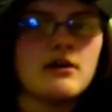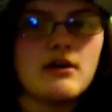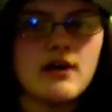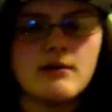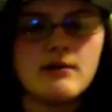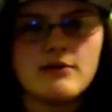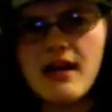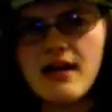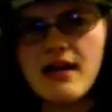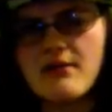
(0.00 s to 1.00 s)
And I'm always
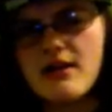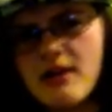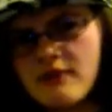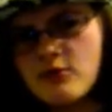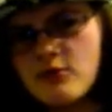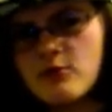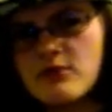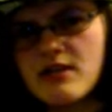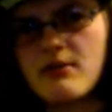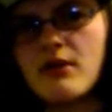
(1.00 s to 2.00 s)
listening, make a lot of doodles
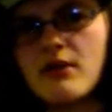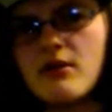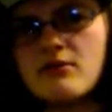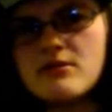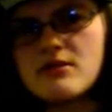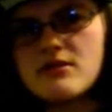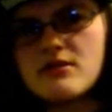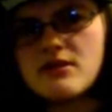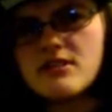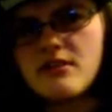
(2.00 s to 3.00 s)
on my notes
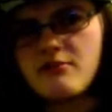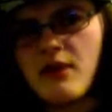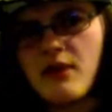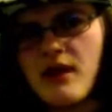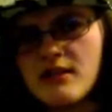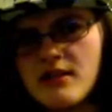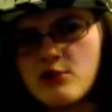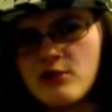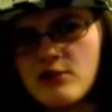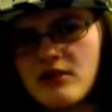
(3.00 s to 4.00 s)
instead of paying
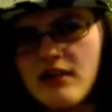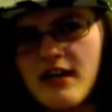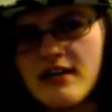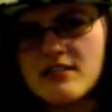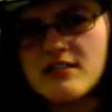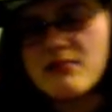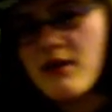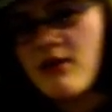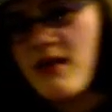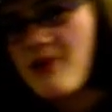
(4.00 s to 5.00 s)
attention in class. That's probably
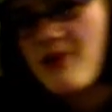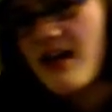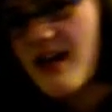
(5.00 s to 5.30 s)
why I might not